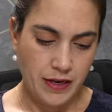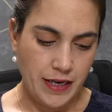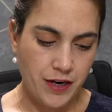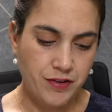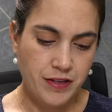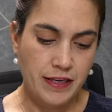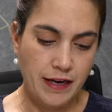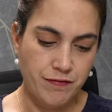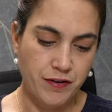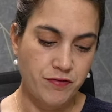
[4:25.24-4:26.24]
Here in the
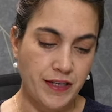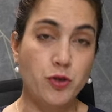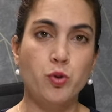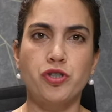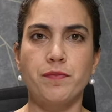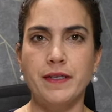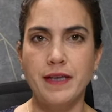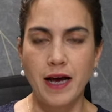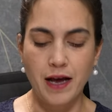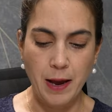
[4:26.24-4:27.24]
left, it reads,
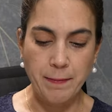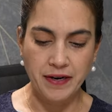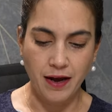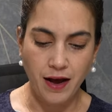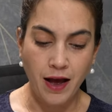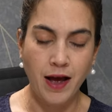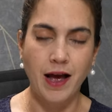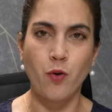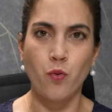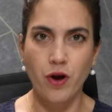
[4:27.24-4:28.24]
Hushmeda haminhara
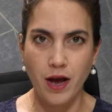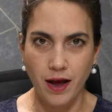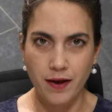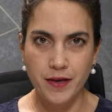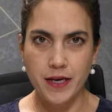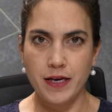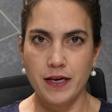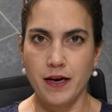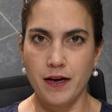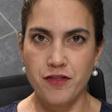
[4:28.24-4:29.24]
ha'aruka.
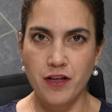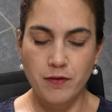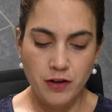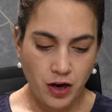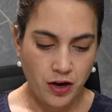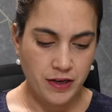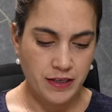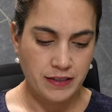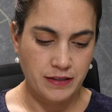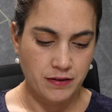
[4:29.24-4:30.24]
The
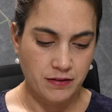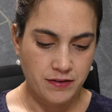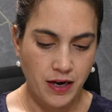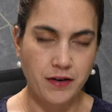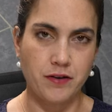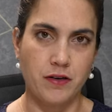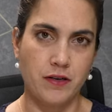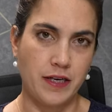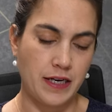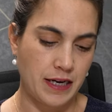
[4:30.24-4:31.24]
longest
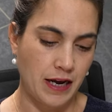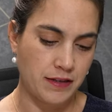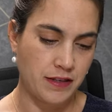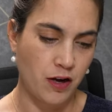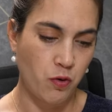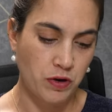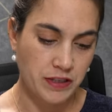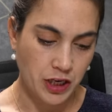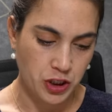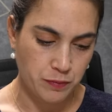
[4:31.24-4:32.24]
tunnel in Gaza was
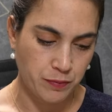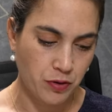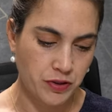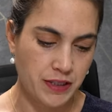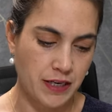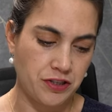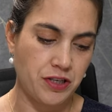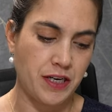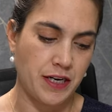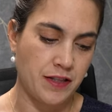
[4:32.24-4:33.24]
exploded
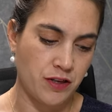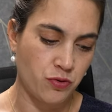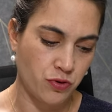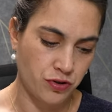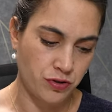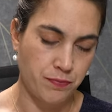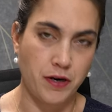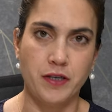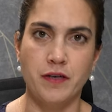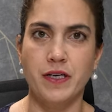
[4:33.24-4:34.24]
yesterday in the northern
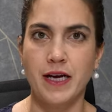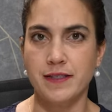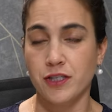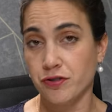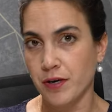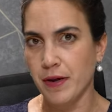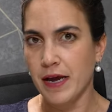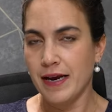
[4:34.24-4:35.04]
part of the Gaza Strip.